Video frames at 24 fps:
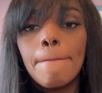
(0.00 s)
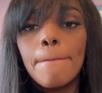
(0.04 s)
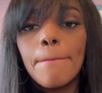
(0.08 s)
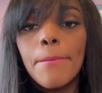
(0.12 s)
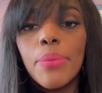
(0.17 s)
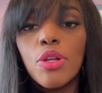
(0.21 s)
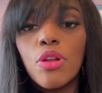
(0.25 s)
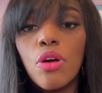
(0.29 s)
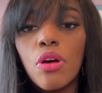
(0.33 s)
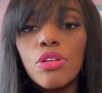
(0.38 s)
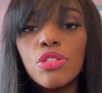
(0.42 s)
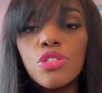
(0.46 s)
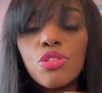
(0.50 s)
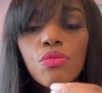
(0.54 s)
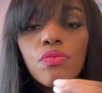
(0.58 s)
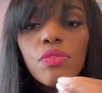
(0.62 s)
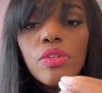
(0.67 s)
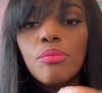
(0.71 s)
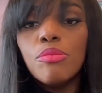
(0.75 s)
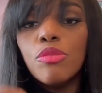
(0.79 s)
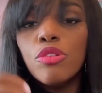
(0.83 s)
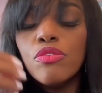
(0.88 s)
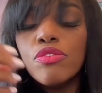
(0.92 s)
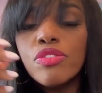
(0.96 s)
but also
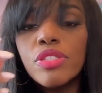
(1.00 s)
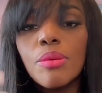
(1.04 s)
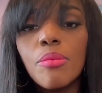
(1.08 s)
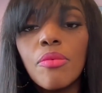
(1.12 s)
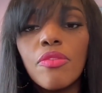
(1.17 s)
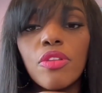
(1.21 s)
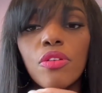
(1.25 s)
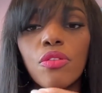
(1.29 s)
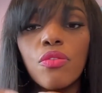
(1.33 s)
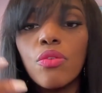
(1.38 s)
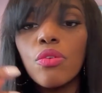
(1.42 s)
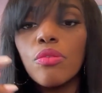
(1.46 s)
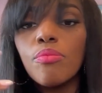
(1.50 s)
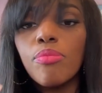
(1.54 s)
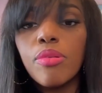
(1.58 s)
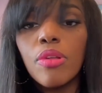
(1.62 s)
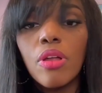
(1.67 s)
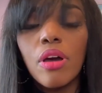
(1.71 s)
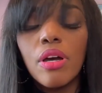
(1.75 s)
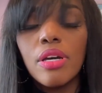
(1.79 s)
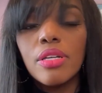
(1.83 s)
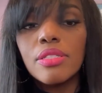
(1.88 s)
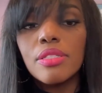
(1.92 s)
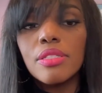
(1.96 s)
remove some of the
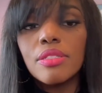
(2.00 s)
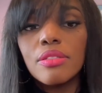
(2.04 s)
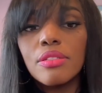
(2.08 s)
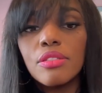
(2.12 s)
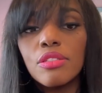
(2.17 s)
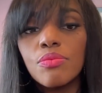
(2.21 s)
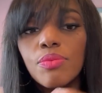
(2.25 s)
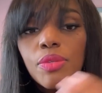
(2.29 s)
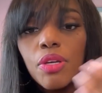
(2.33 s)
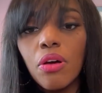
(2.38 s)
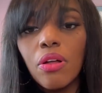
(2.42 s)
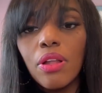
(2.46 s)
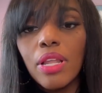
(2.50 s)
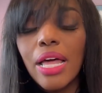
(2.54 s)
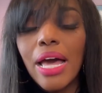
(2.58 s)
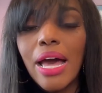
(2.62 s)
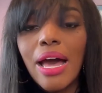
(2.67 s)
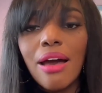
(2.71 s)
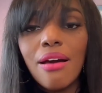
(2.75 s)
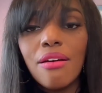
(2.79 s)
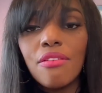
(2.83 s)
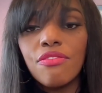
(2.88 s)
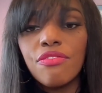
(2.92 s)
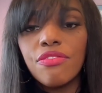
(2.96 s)
roadblocks, because we all
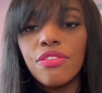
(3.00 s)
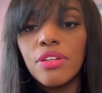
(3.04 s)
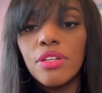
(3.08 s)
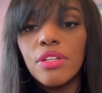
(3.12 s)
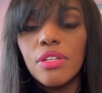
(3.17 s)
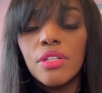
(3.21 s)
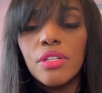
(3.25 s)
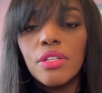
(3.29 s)
have,